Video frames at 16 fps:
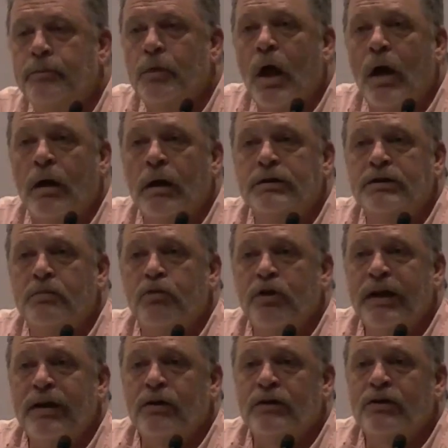Uh, it's a
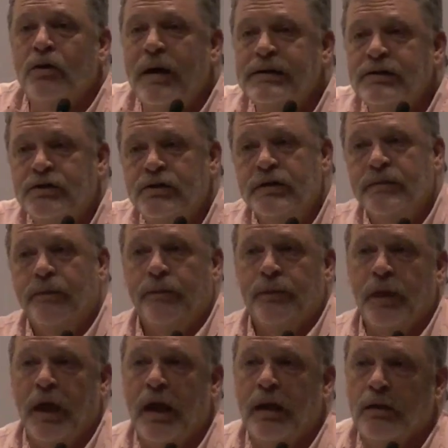pretty good
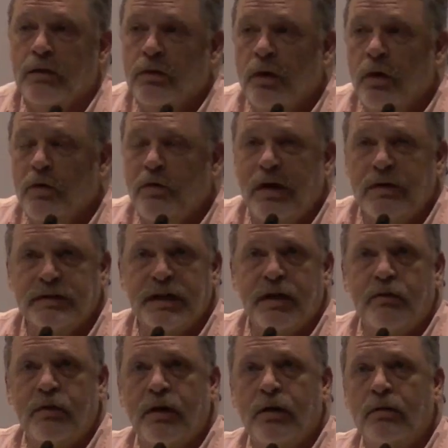question. And, you know, if I was
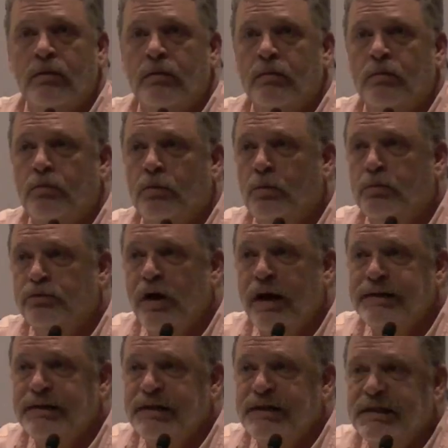giving
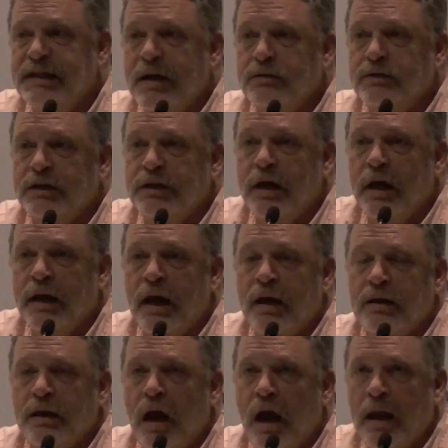prizes out tonight,
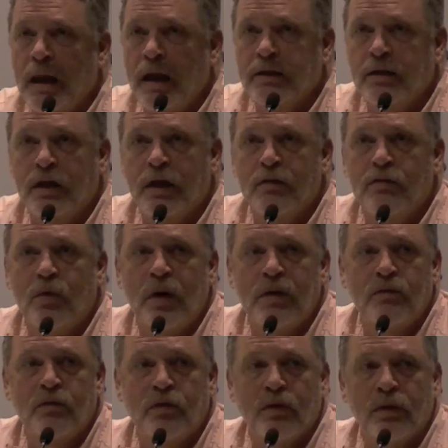I'd, I'd like to give
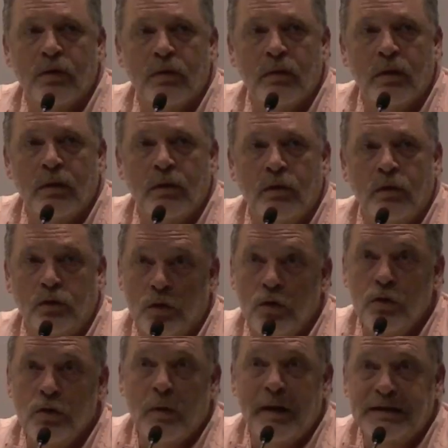one for
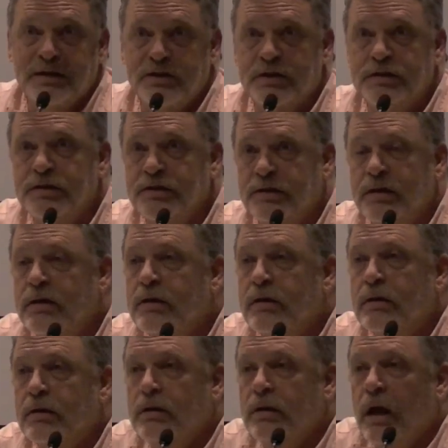new questions.
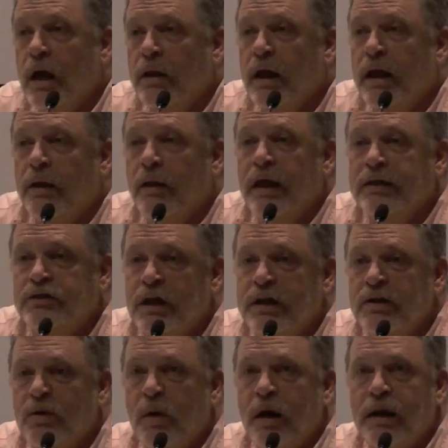And that, that
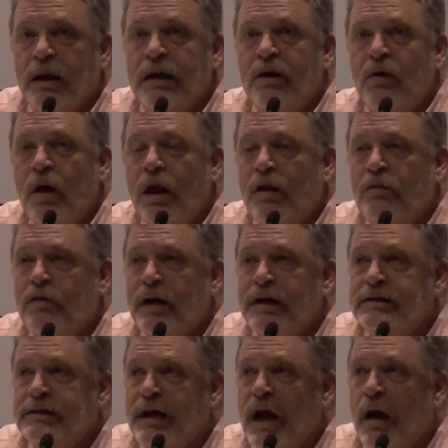genuinely
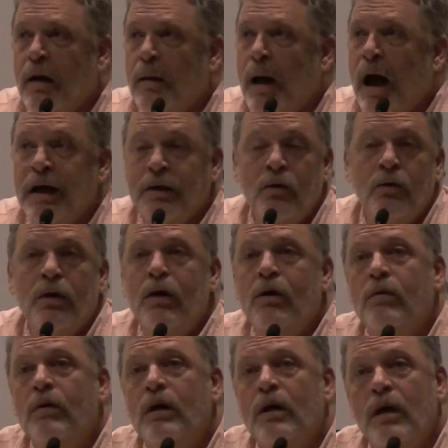qualifies. I, I don't
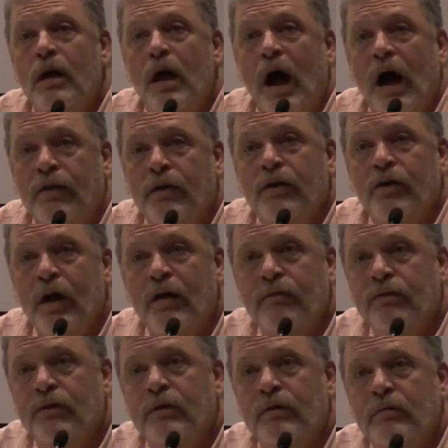know. I think you
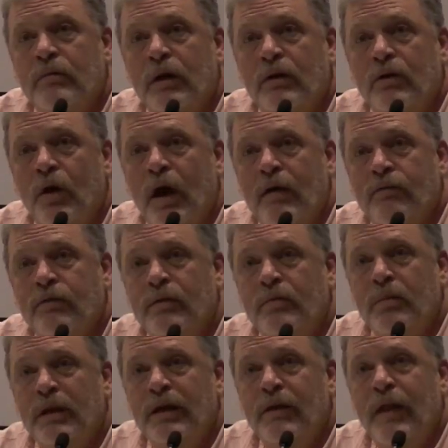have to you have to
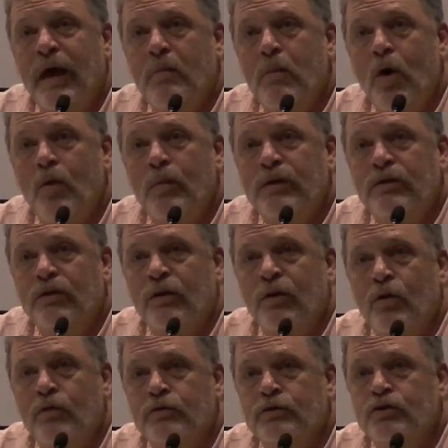be in that moment to
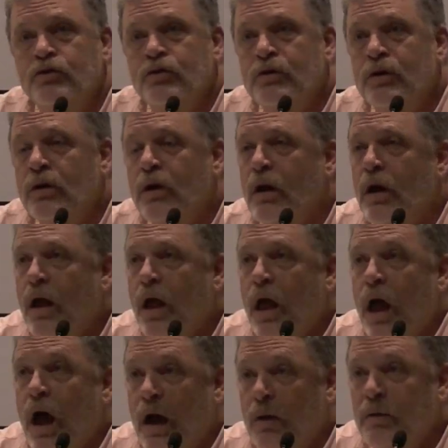know for sure.
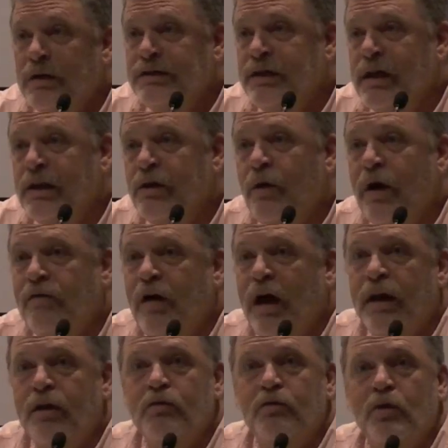I will tell you, I've
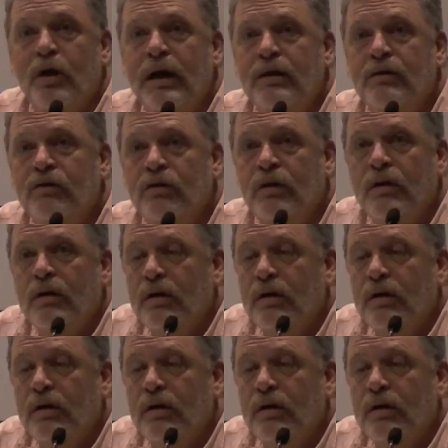had a friend.